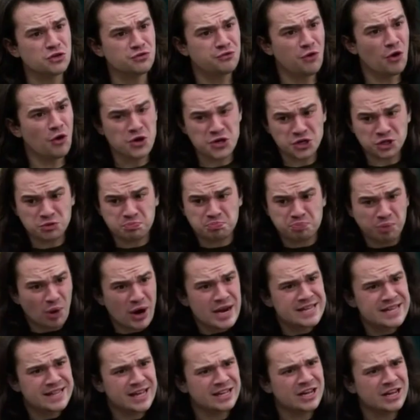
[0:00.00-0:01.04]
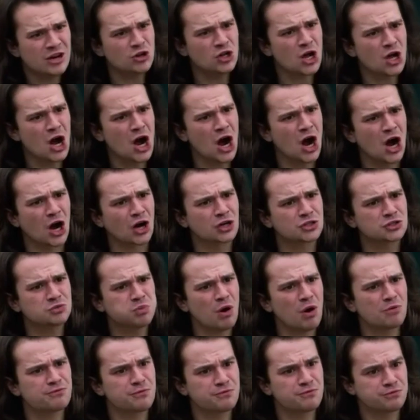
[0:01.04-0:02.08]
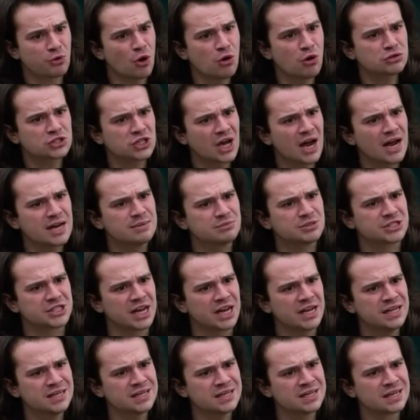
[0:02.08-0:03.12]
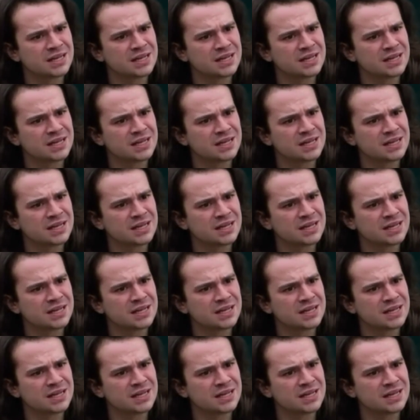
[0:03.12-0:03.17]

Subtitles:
You thought you'd just break their little hearts? What, for old time's sake?